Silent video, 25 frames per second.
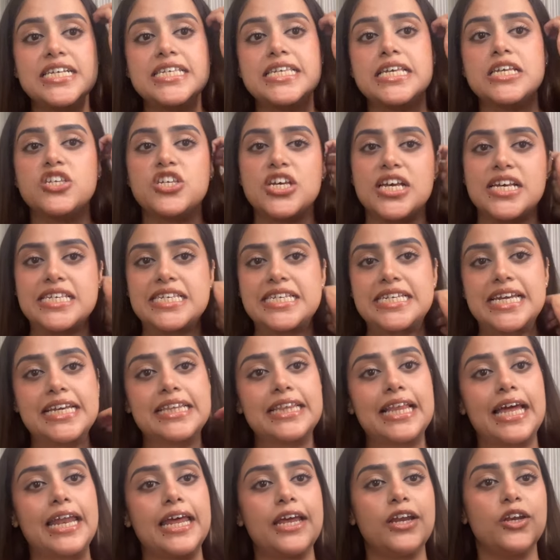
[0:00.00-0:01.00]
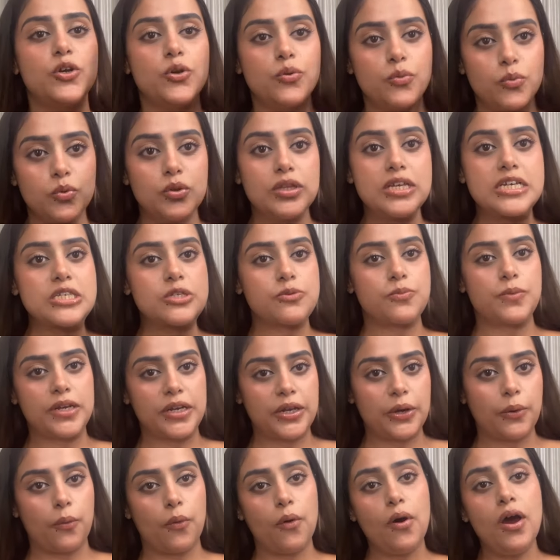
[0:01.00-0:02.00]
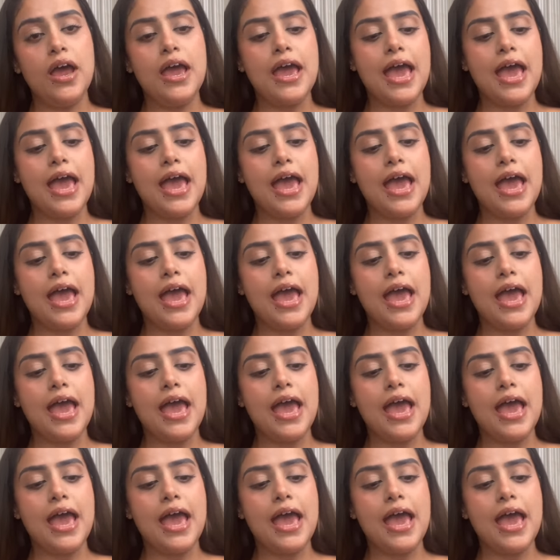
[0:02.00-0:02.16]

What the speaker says: suggesting that I do this video,